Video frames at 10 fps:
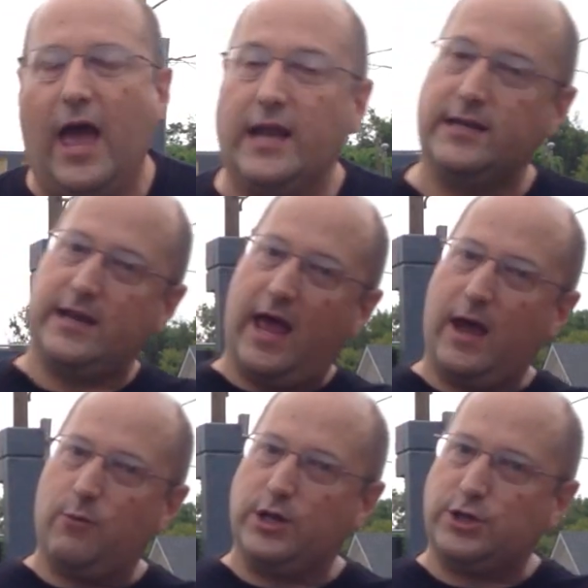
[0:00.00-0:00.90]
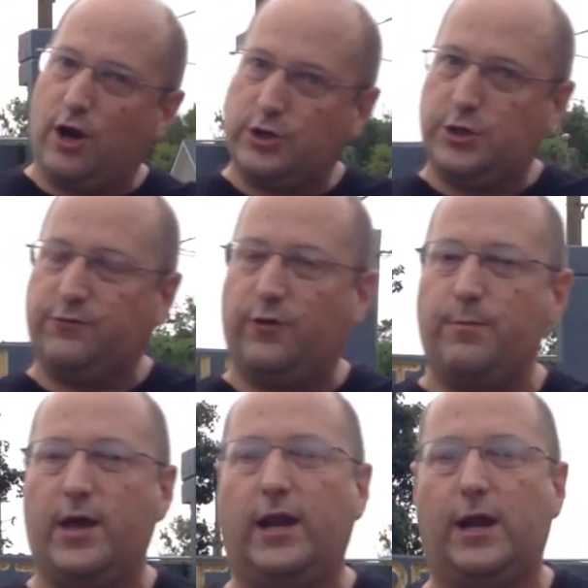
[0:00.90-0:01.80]
And today I want to talk to you for a
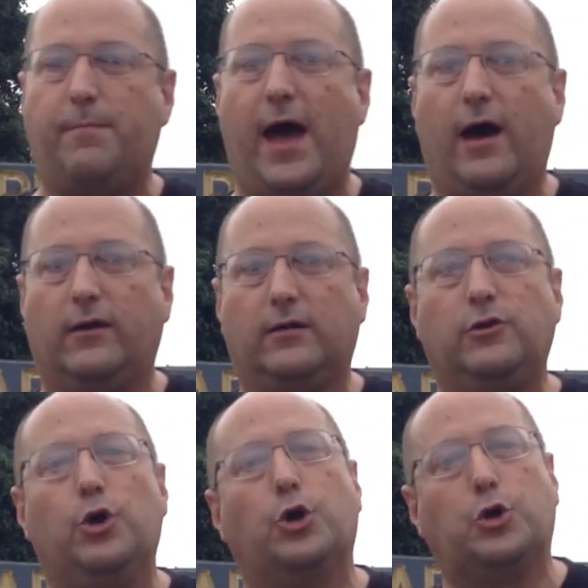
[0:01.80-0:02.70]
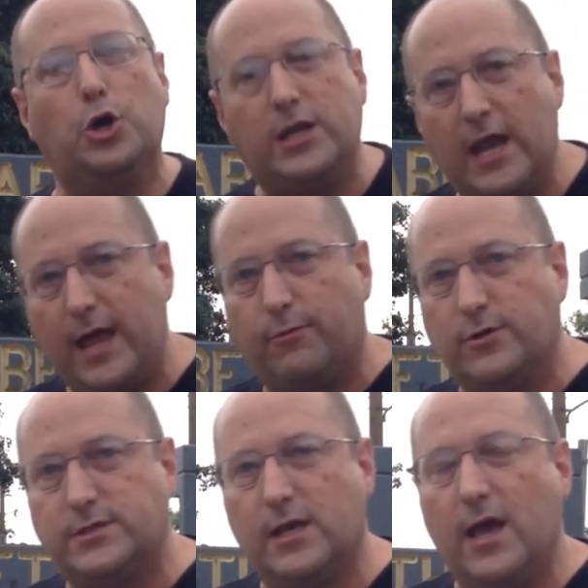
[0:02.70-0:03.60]
minute about your good
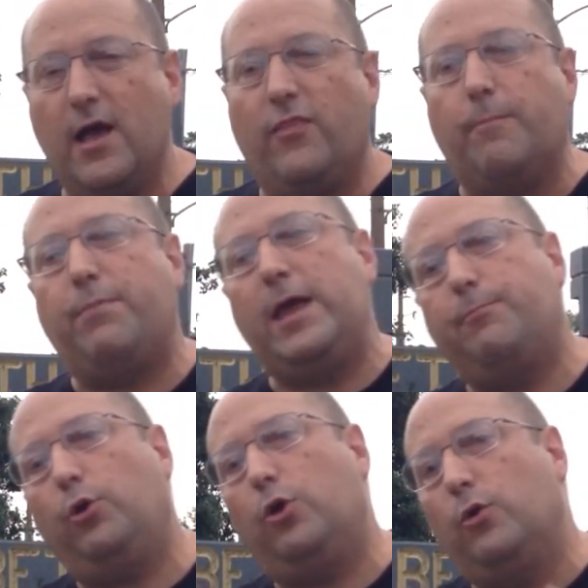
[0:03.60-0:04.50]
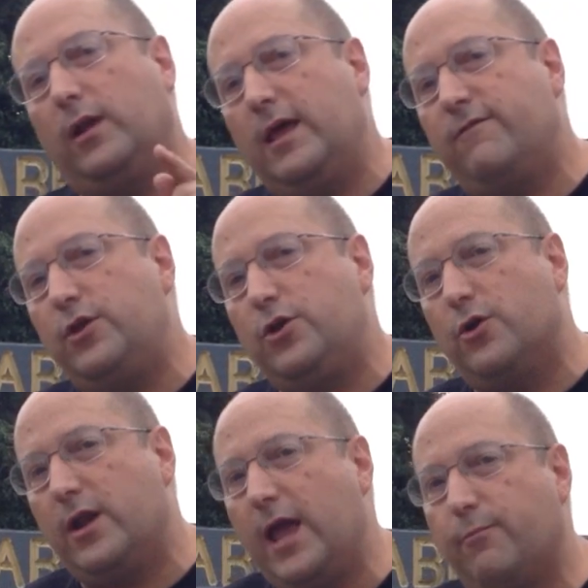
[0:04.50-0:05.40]
neighbors, the people who live in
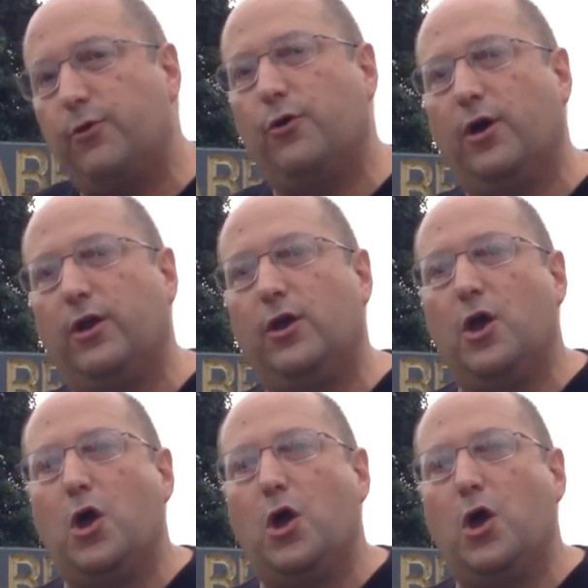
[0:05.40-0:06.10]
your neighborhood